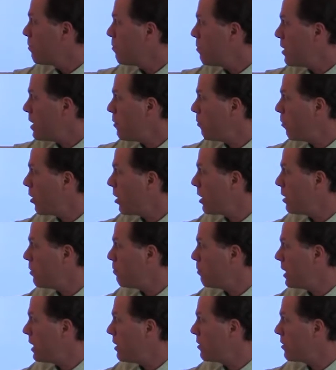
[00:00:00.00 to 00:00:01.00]
B one
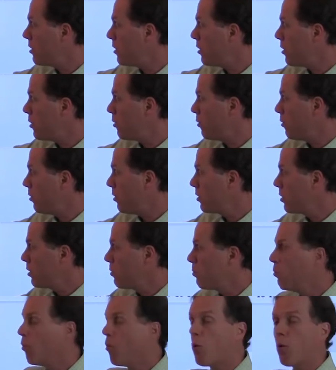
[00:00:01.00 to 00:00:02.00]
and B two,
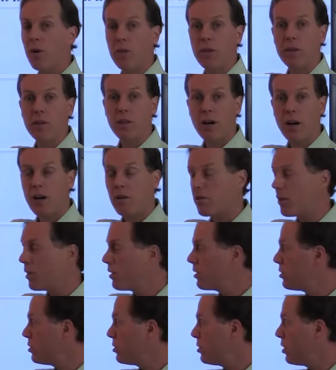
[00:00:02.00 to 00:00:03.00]
more than
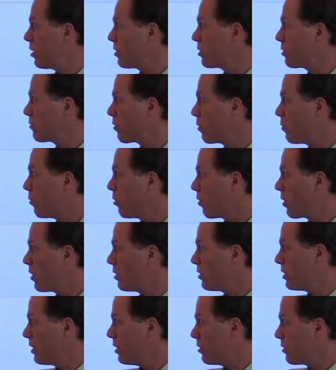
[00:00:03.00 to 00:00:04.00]
covered just from
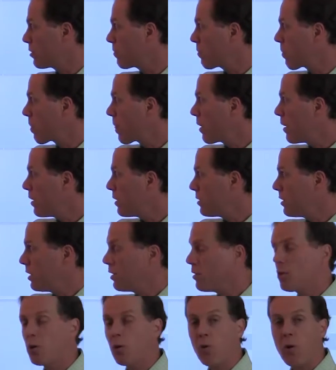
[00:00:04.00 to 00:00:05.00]
oranges.
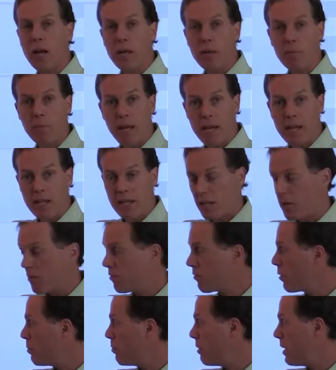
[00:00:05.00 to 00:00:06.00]
Didn't quite make it
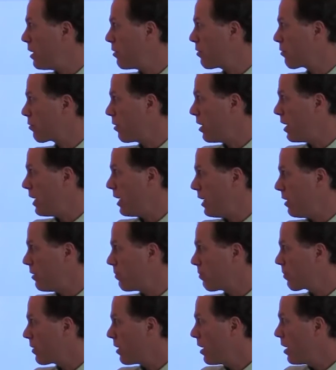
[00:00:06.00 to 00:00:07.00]
for B three.
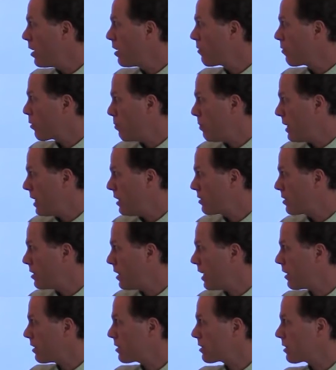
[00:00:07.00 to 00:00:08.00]
For B
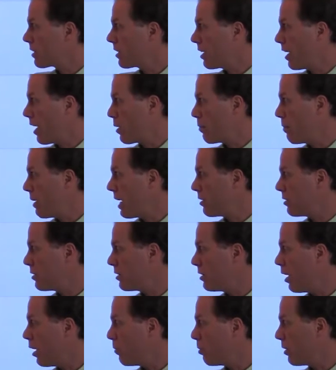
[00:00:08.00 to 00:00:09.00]
six, got
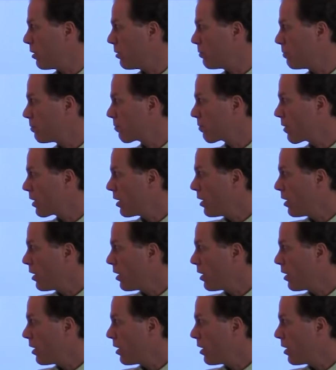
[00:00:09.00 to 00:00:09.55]
about double.